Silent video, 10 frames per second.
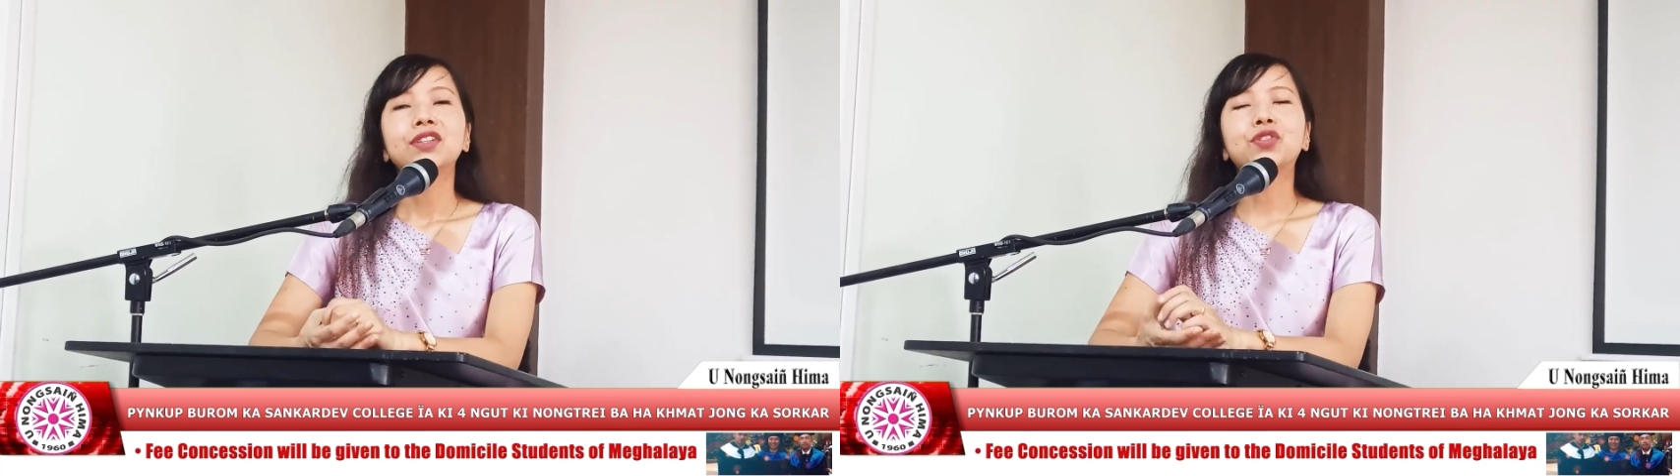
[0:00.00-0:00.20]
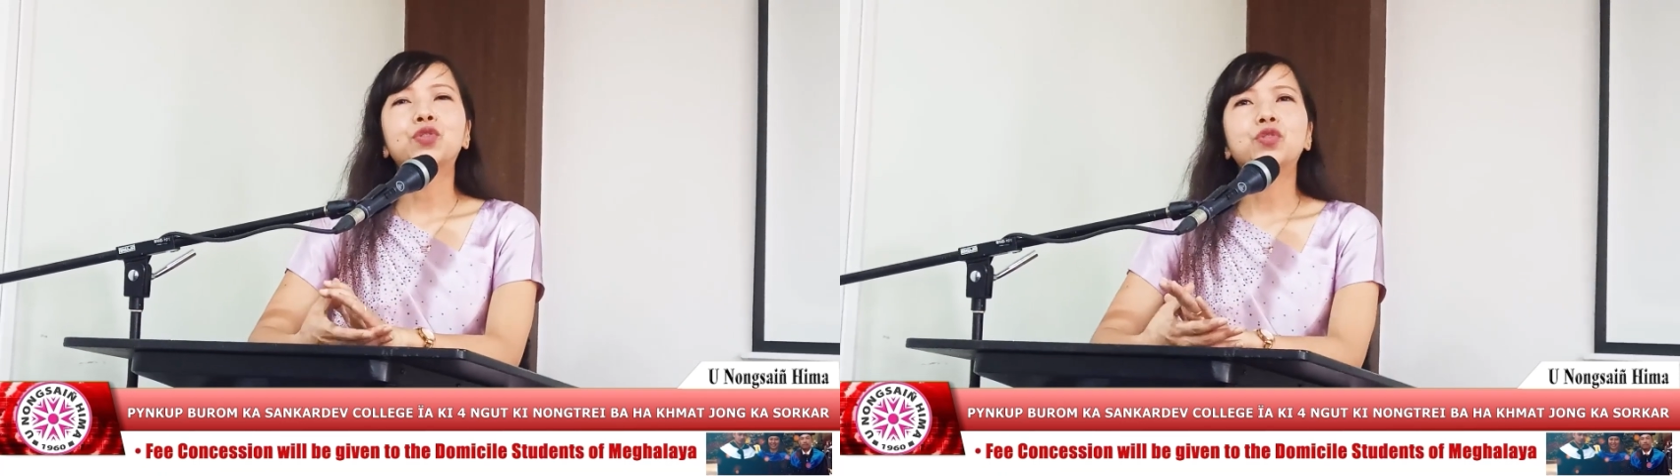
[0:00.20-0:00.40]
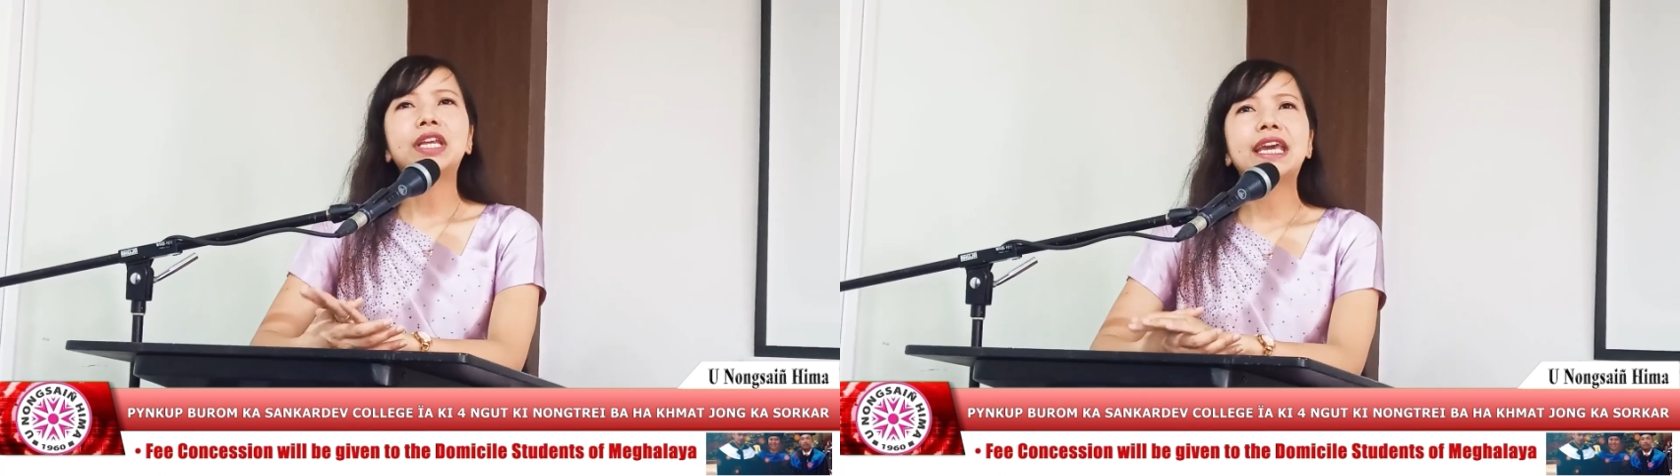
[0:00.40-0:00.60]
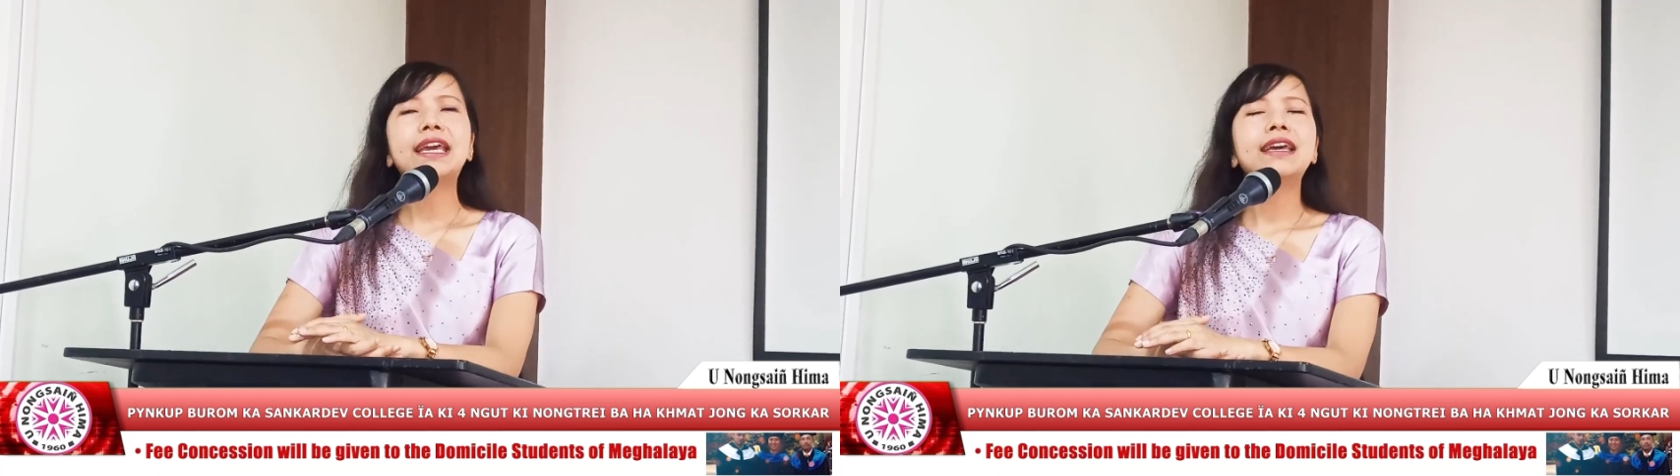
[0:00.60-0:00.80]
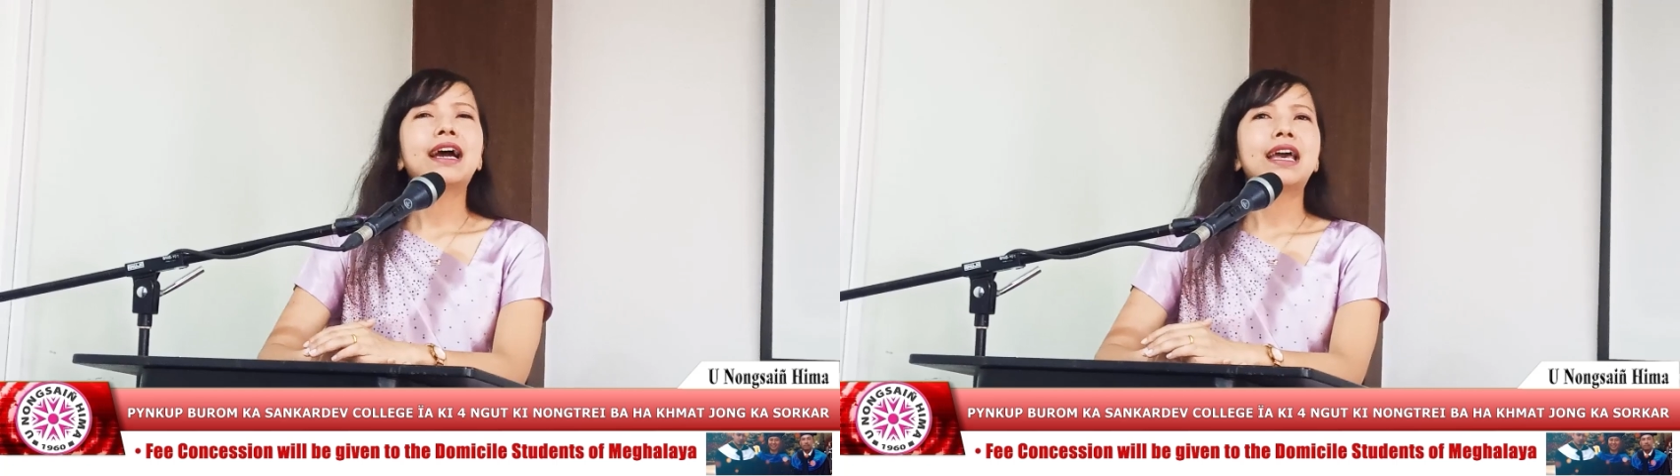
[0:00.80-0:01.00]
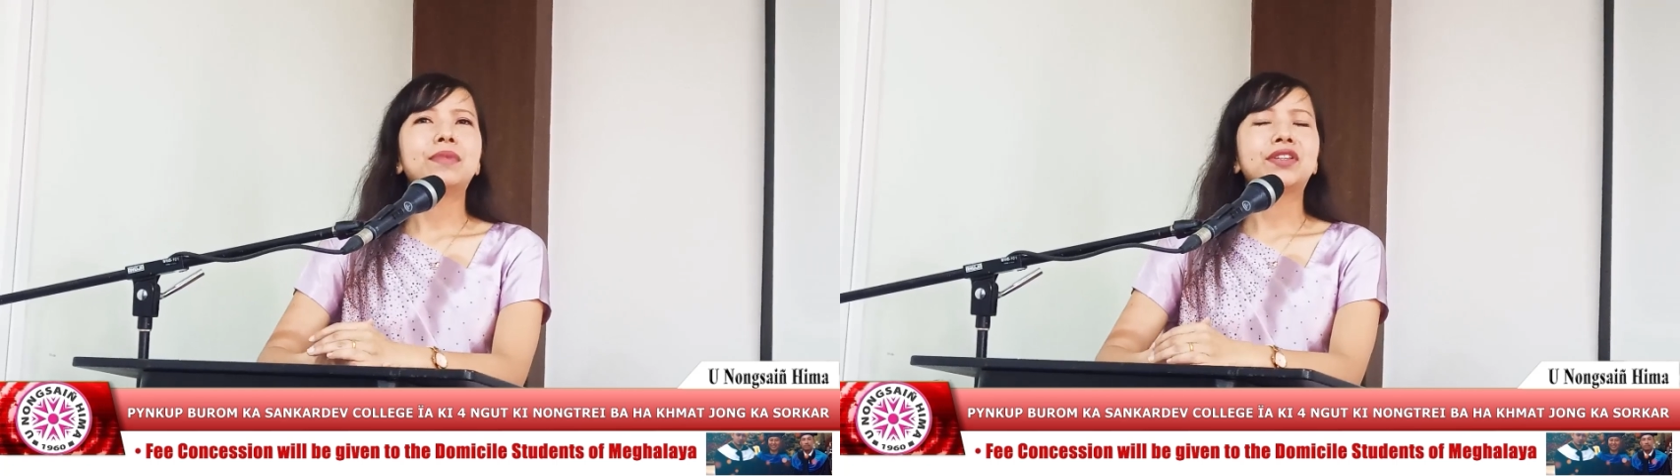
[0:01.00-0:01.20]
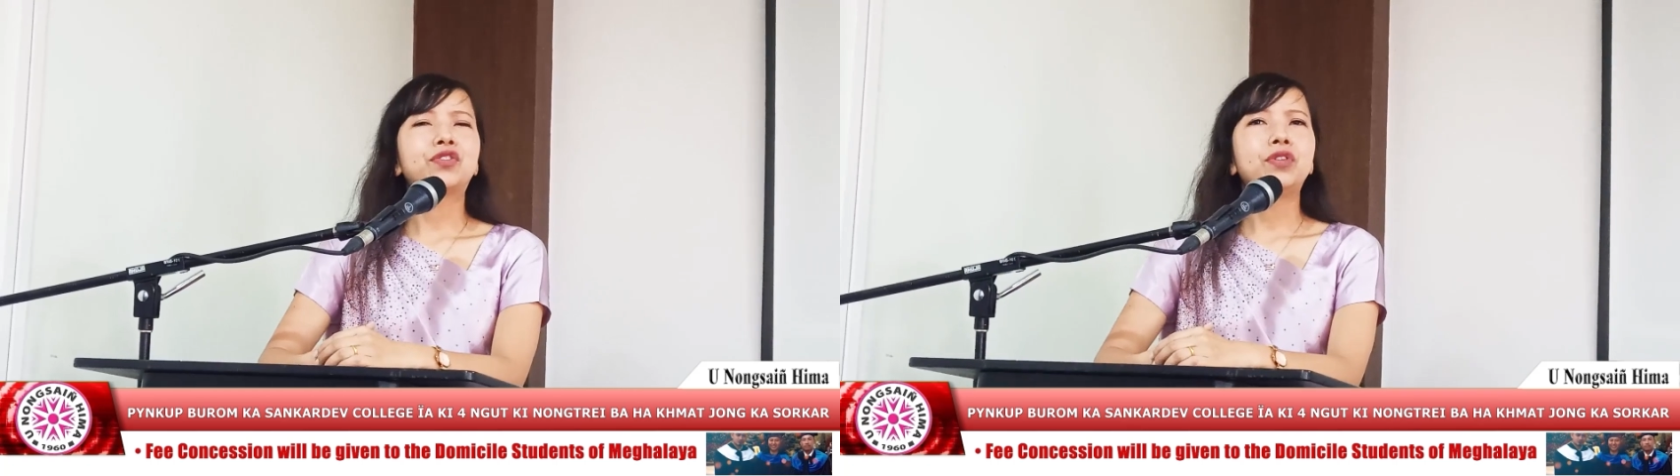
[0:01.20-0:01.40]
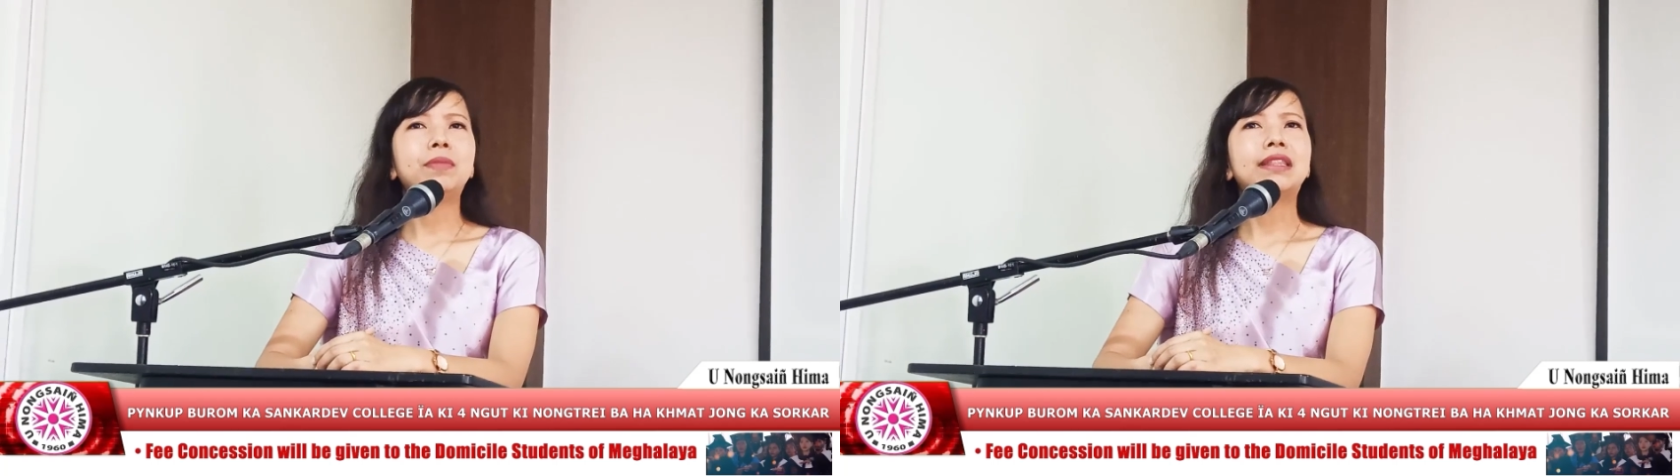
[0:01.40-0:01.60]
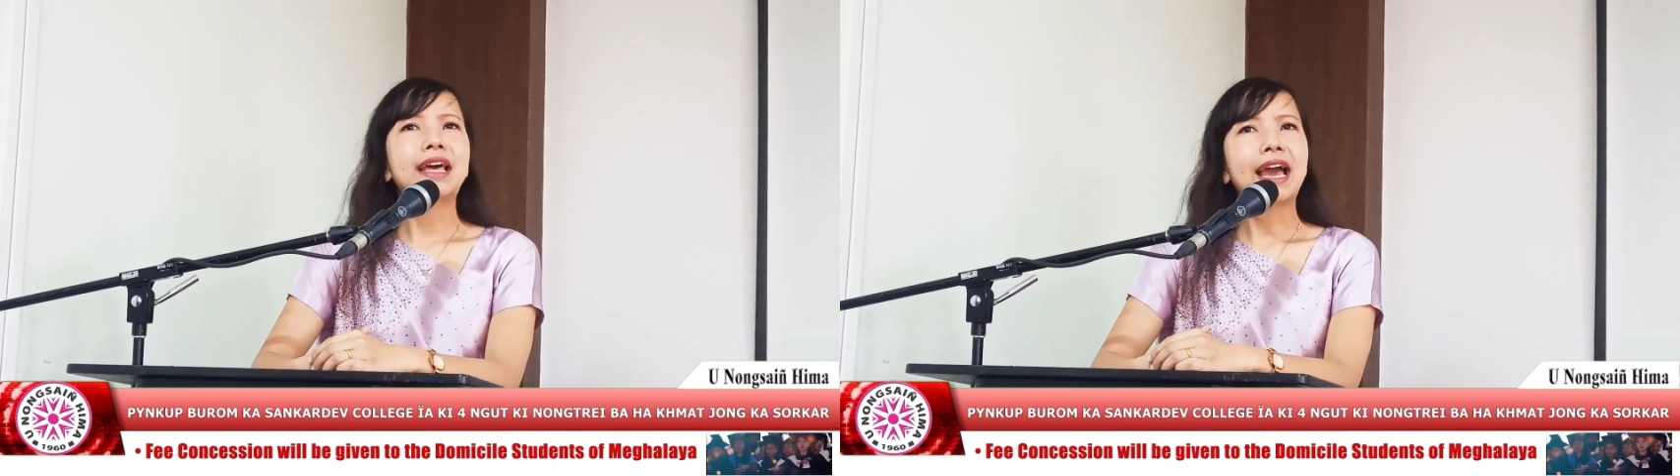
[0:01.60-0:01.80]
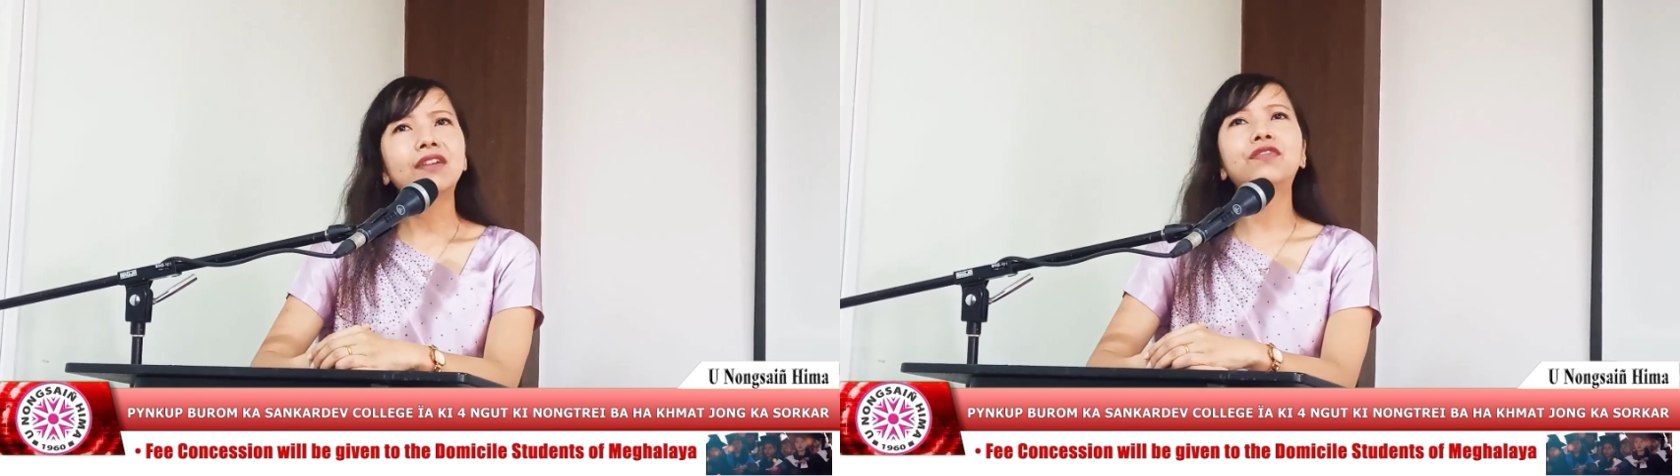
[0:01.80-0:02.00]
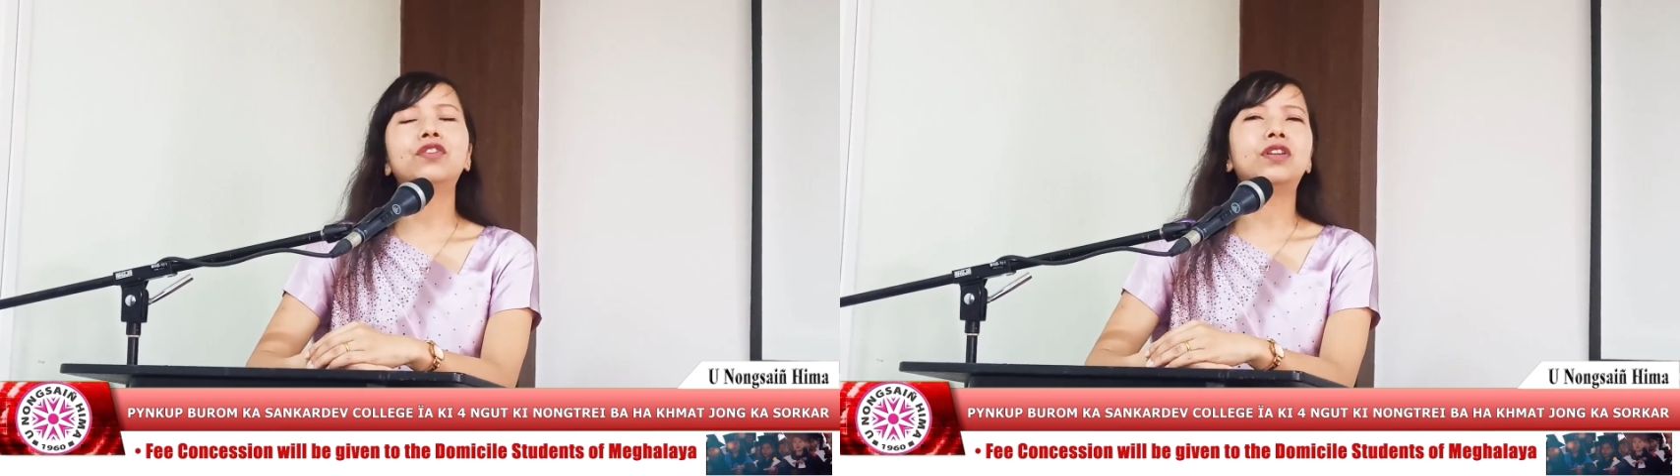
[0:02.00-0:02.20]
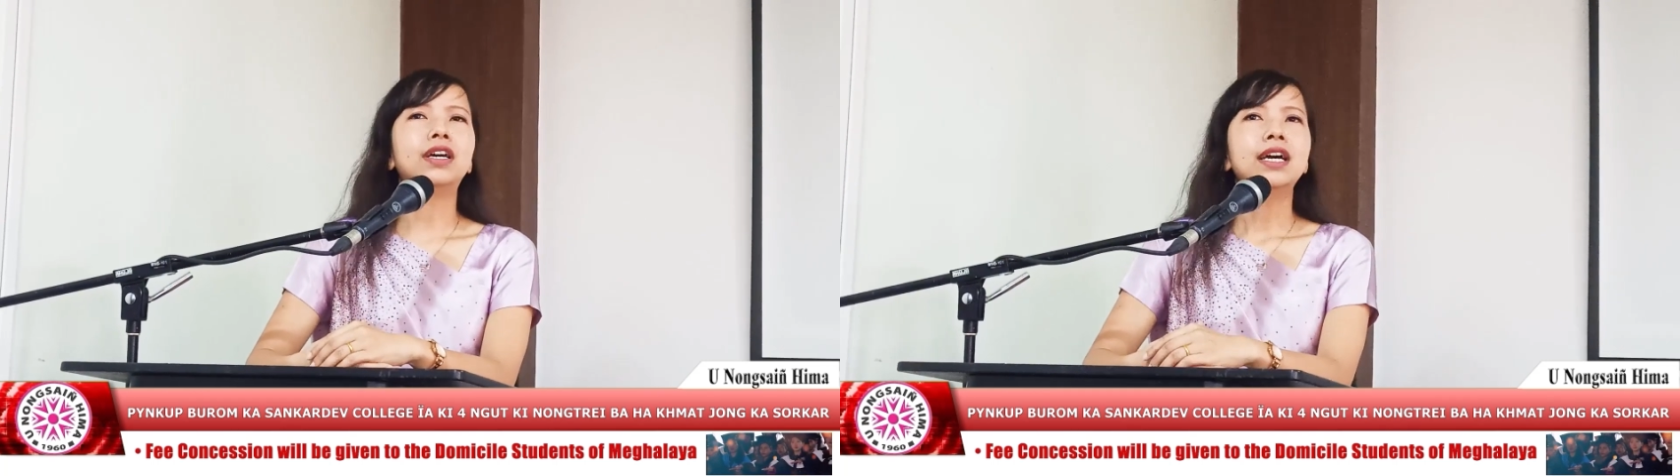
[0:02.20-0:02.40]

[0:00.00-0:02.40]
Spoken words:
So today I am extremely thankful